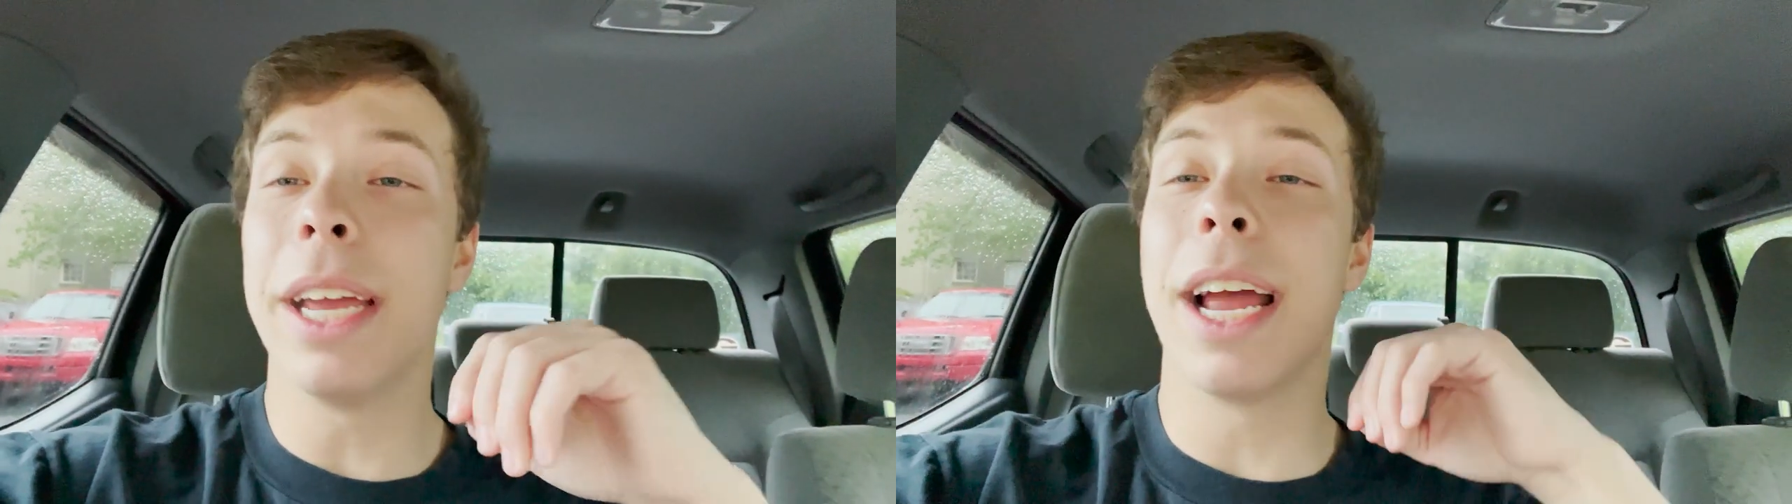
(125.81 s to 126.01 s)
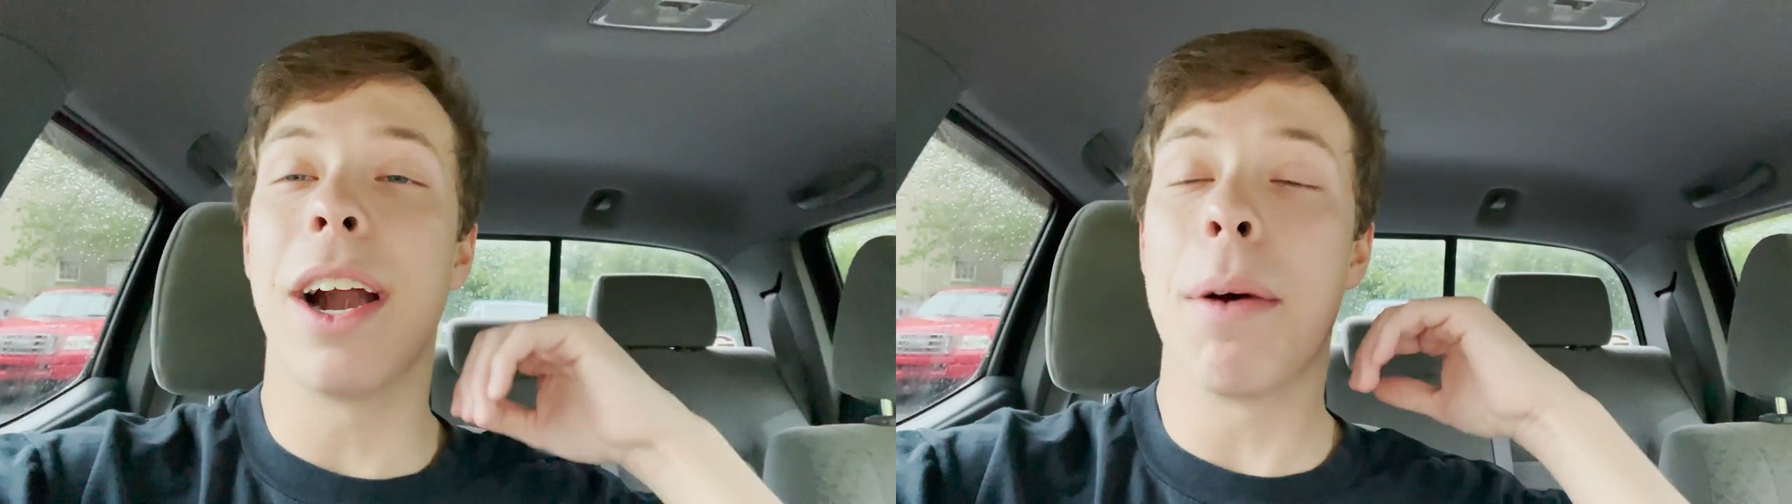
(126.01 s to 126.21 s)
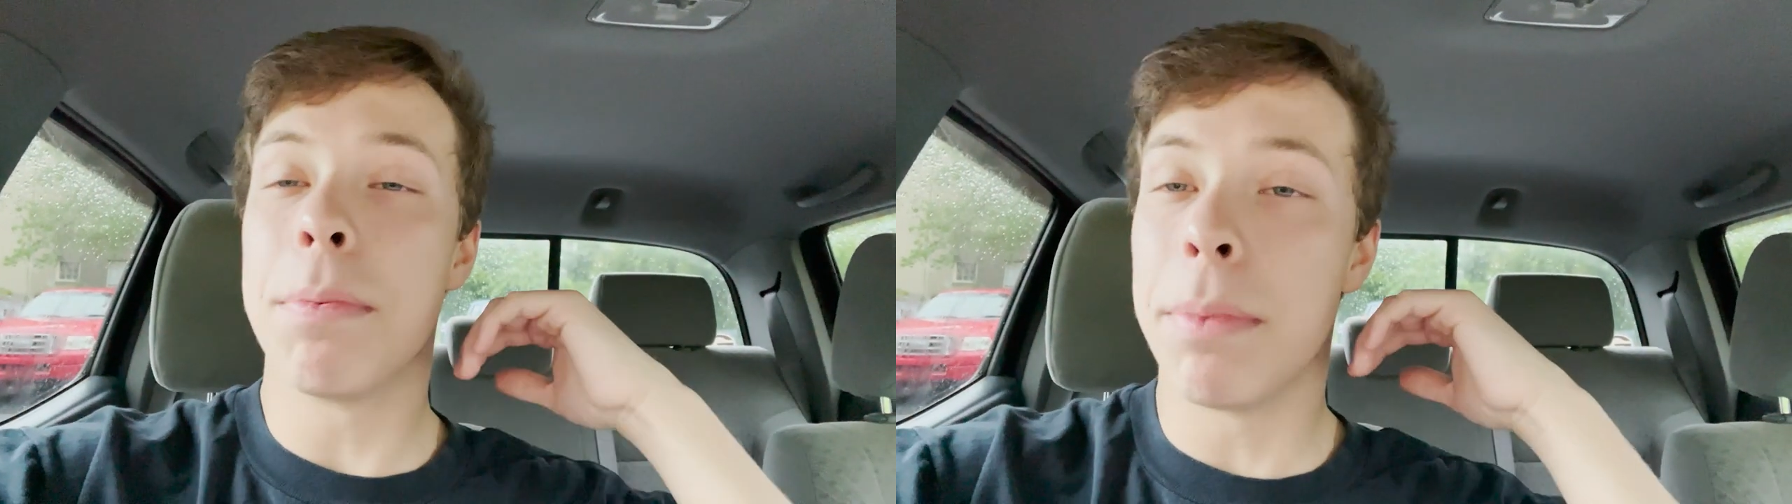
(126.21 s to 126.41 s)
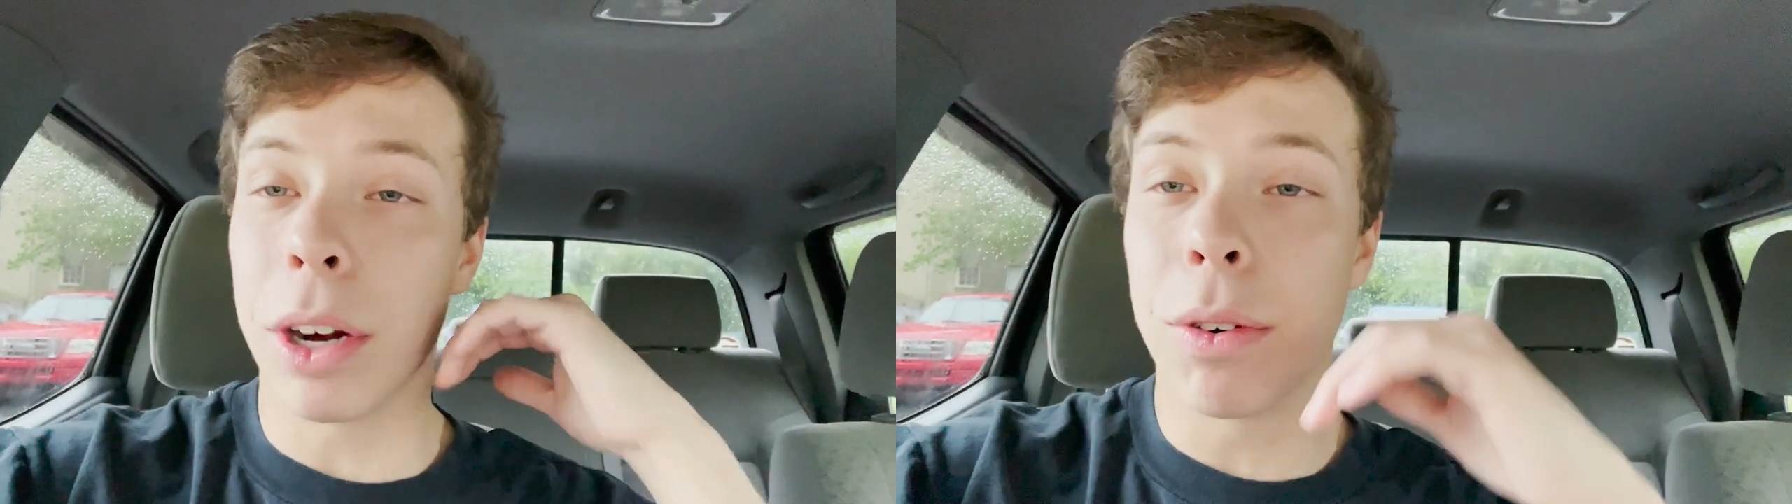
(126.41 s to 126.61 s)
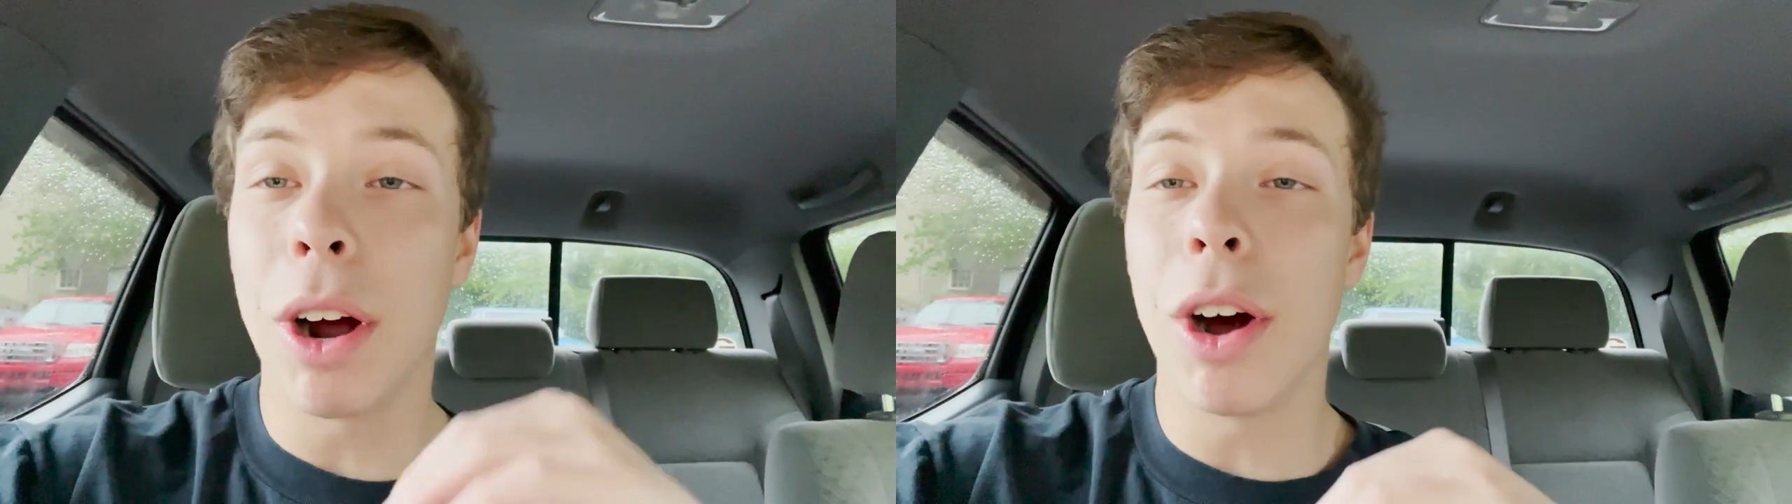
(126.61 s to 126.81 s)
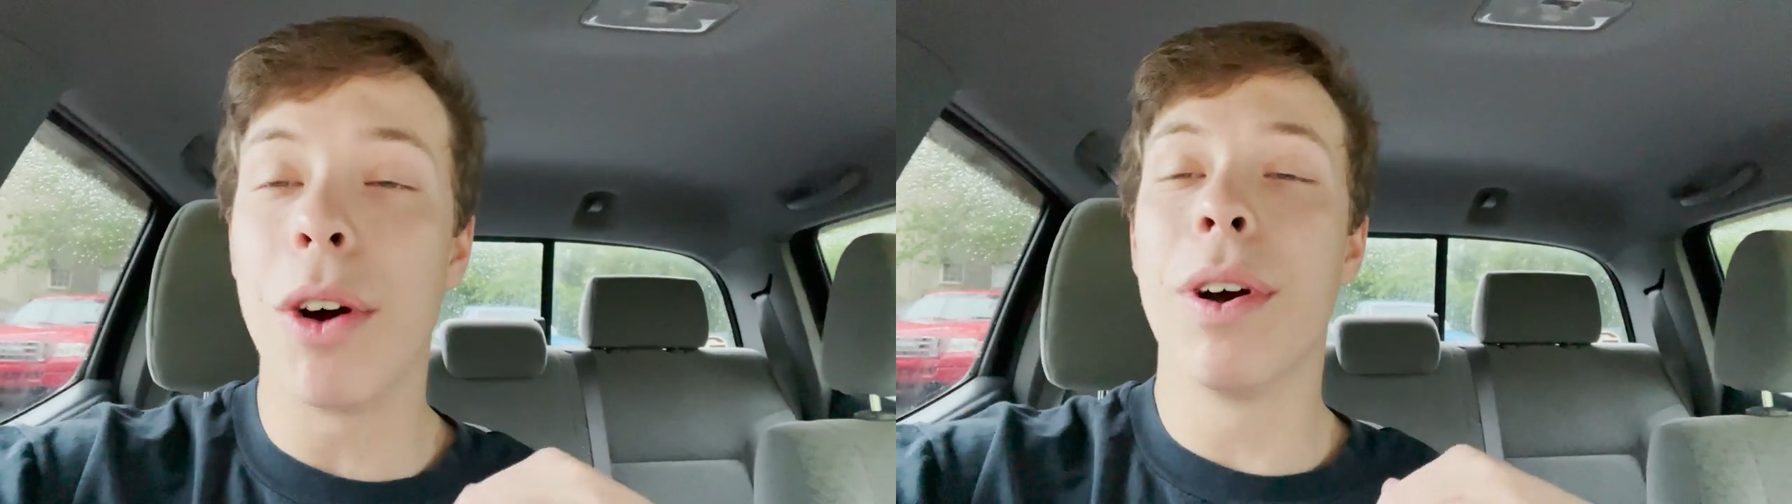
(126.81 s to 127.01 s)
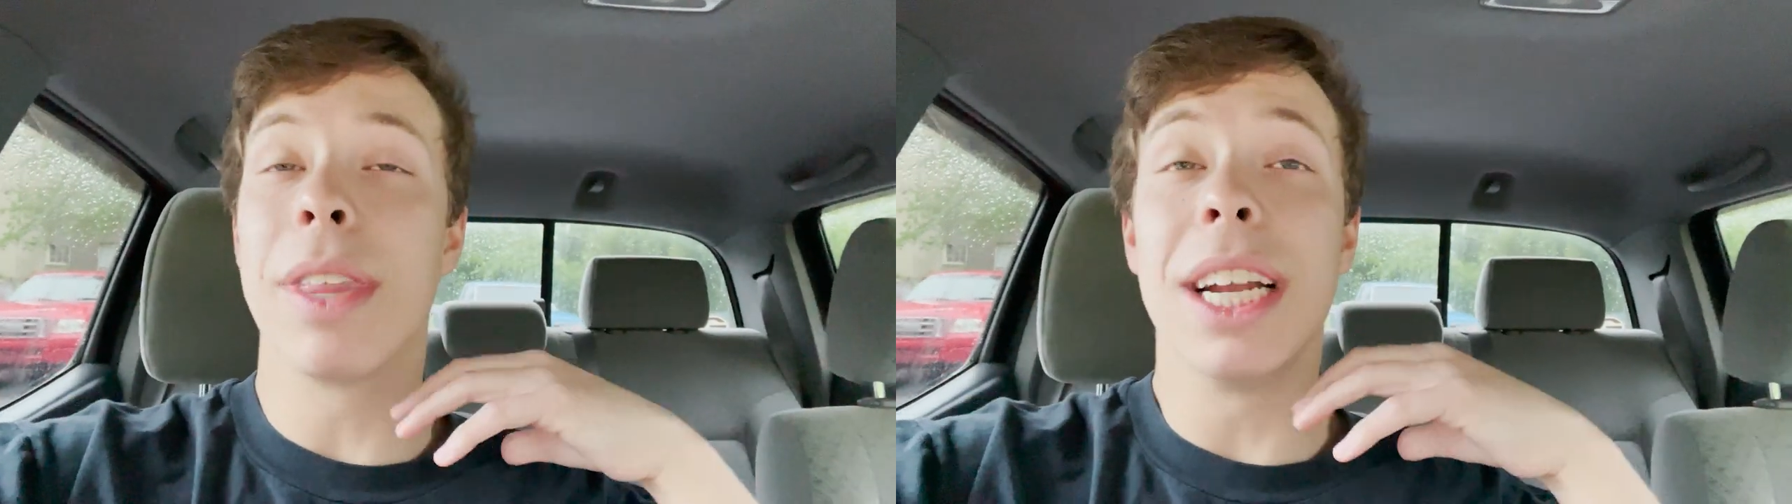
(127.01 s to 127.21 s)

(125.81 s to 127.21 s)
They are helping me grow.